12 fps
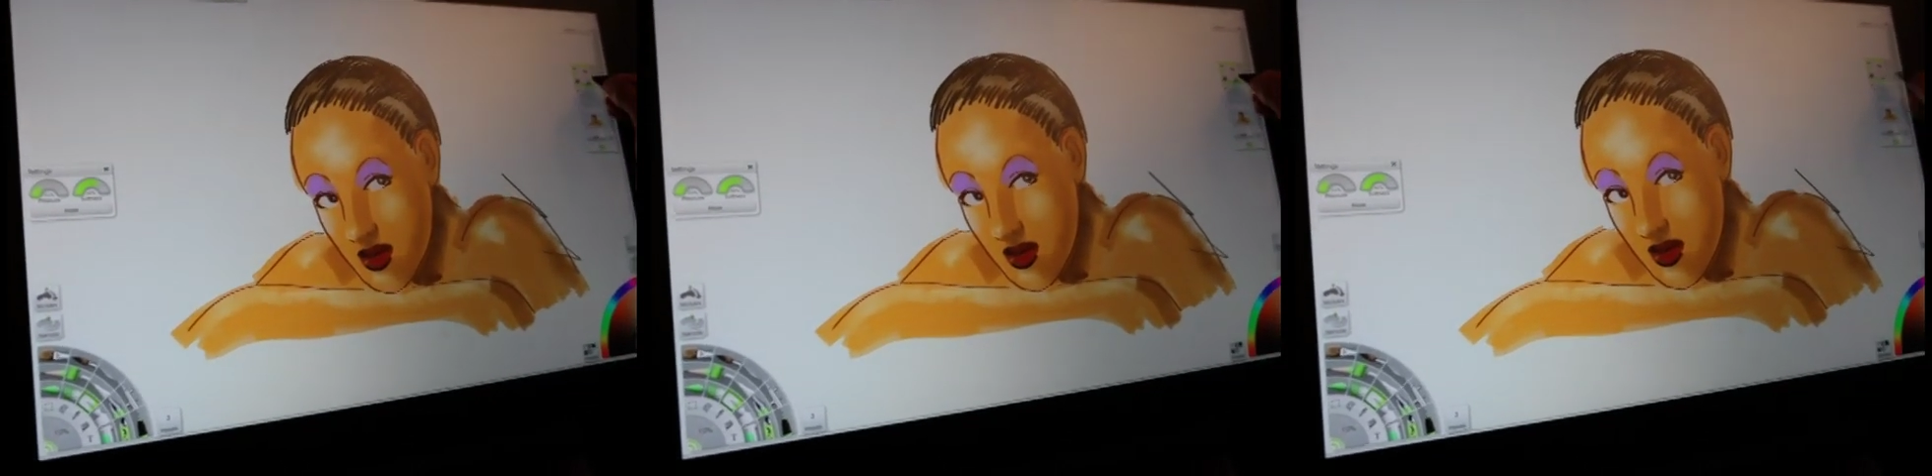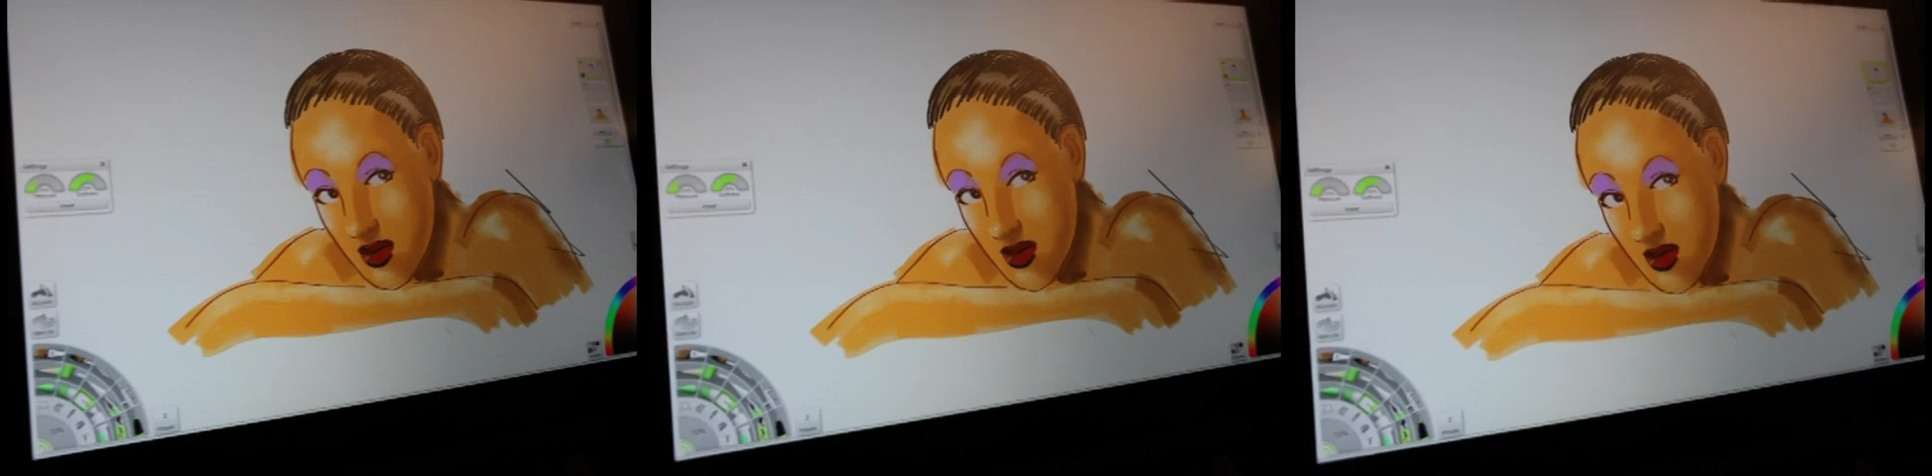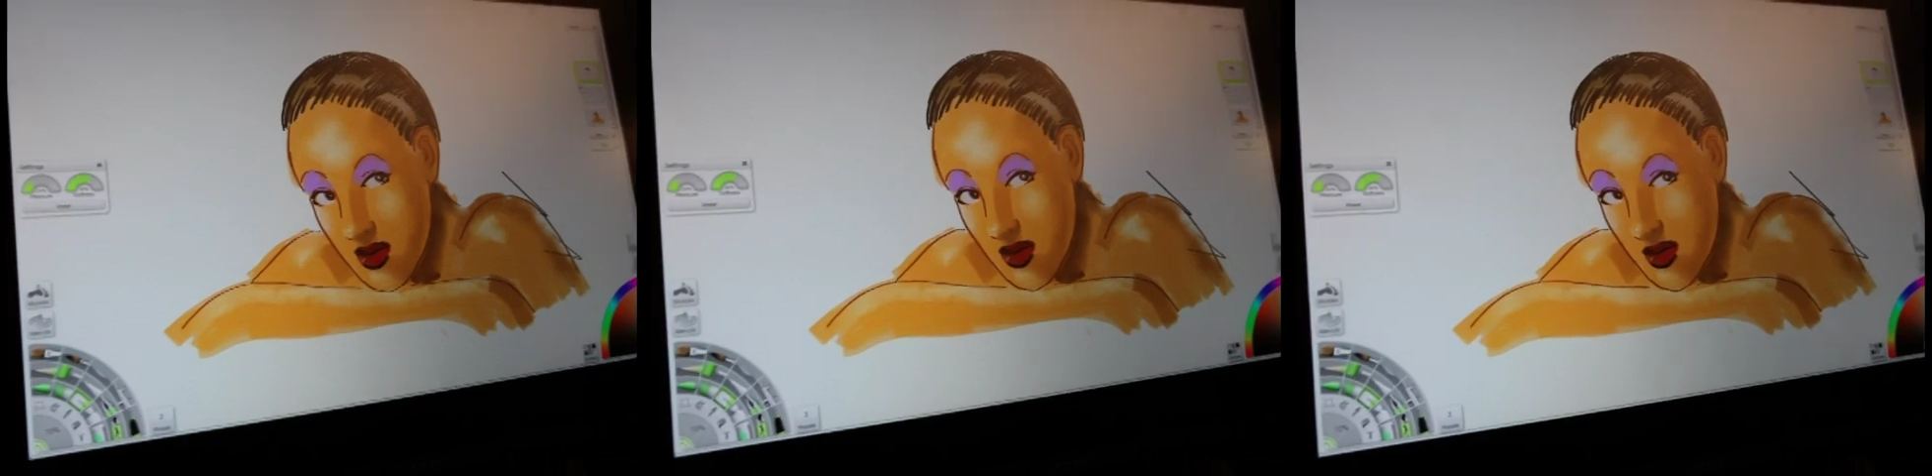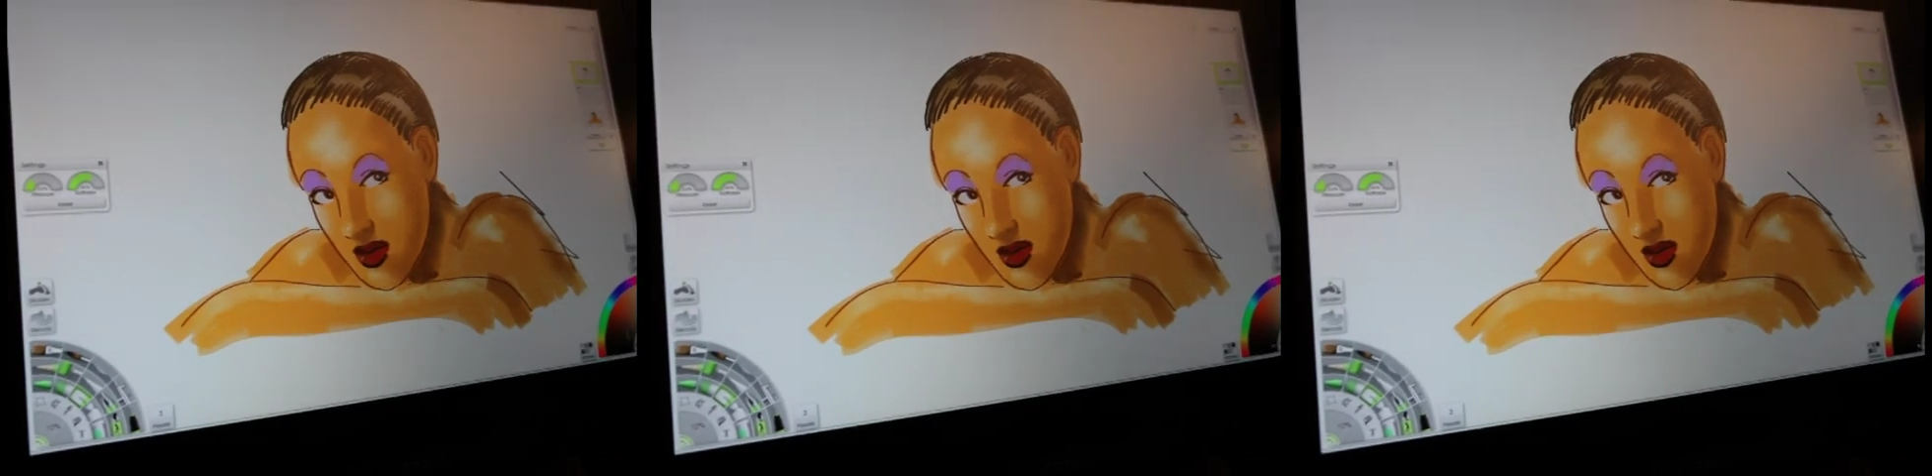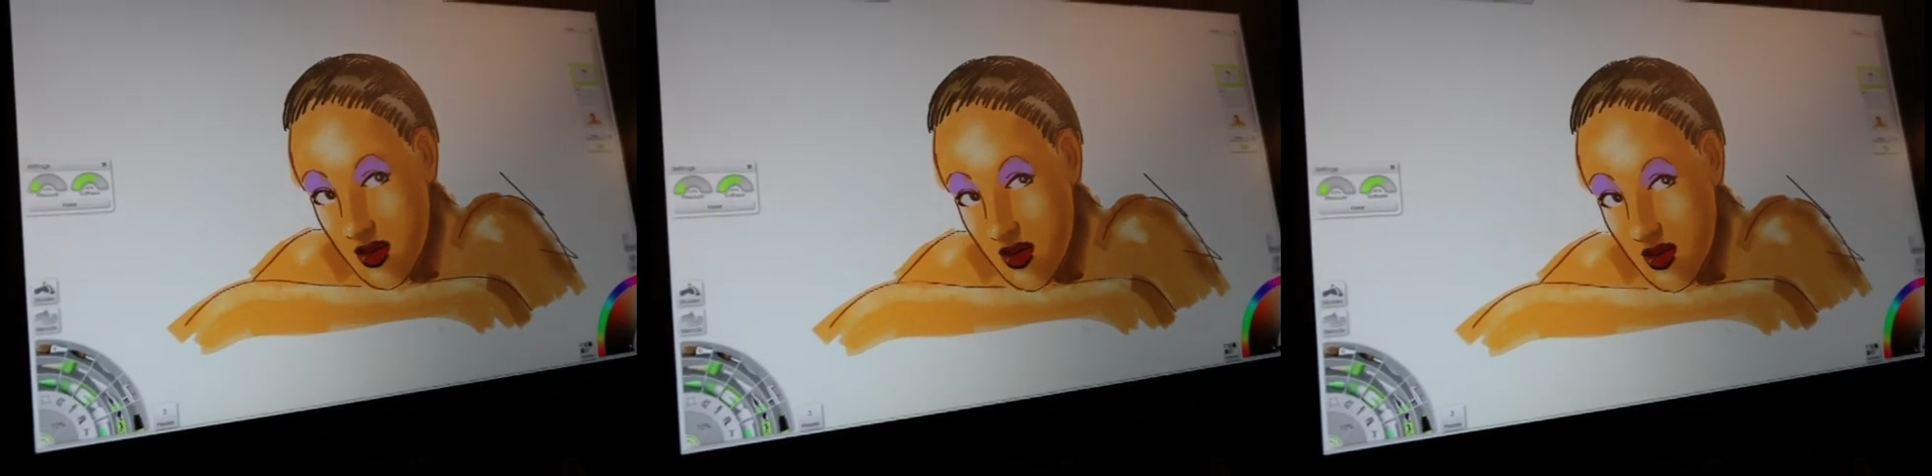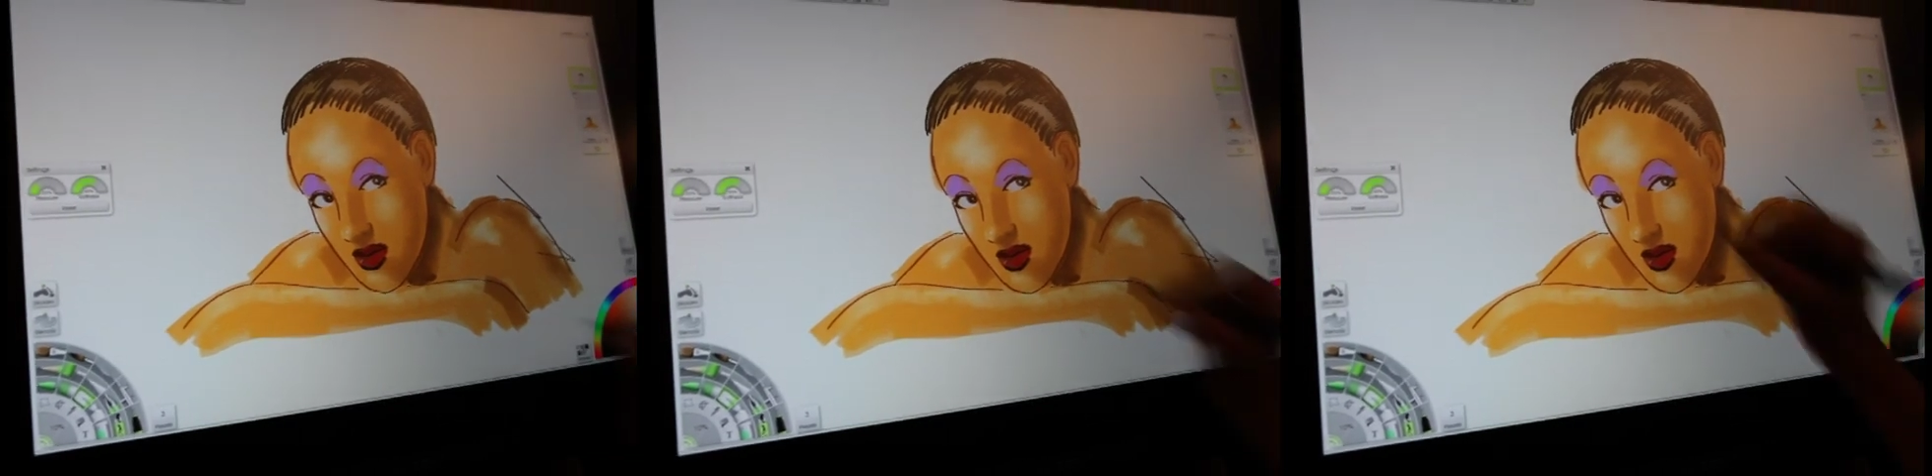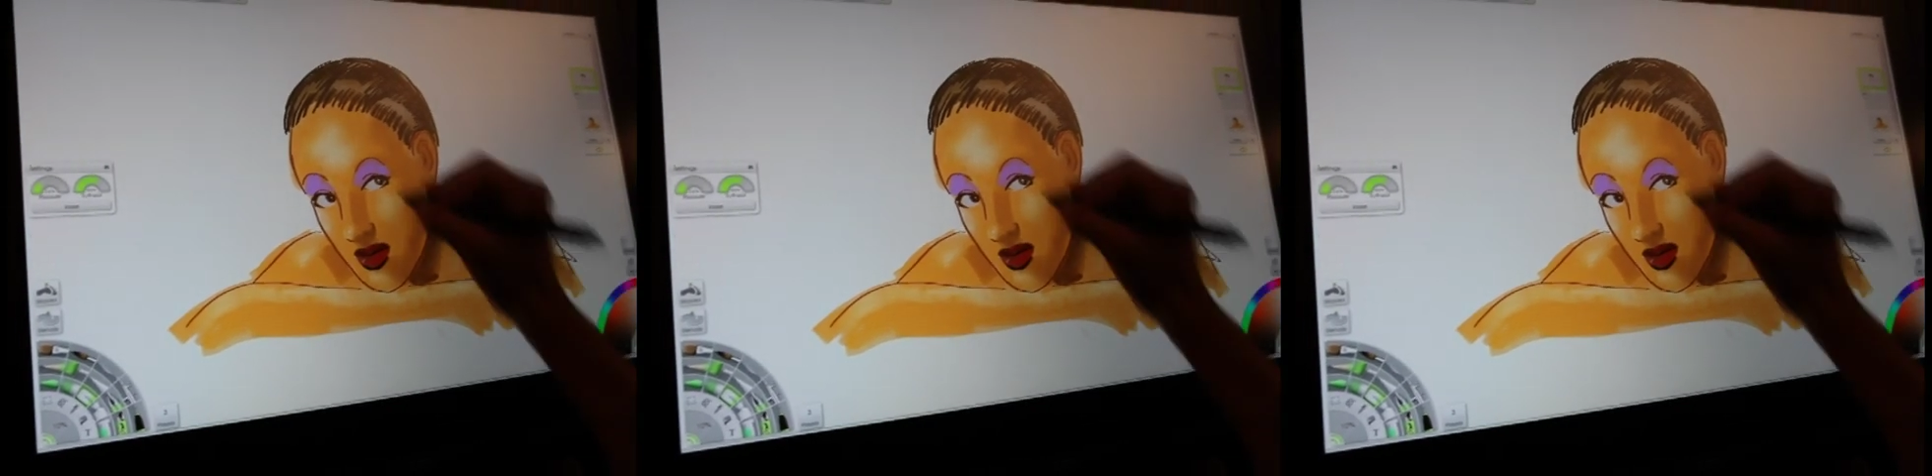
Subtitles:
That's what I'm doing here,